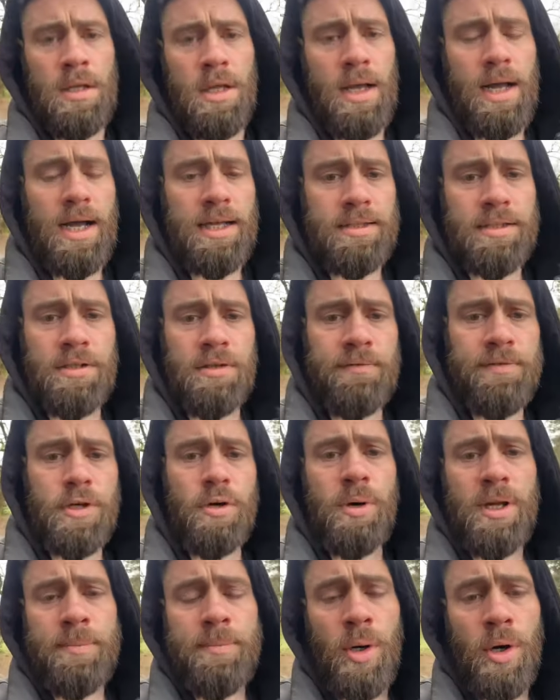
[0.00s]
And another
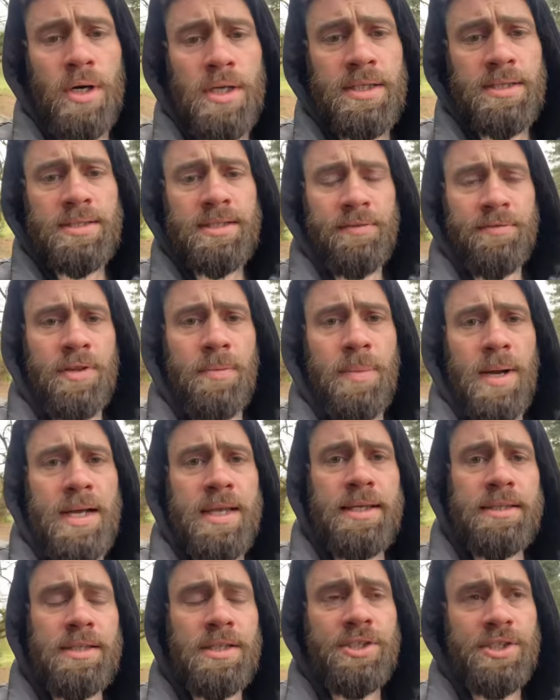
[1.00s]
quick point, if you're
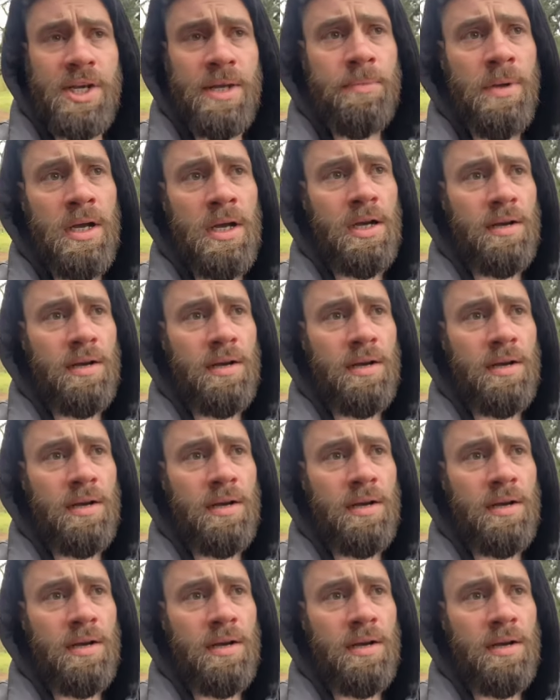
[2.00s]
back in the gym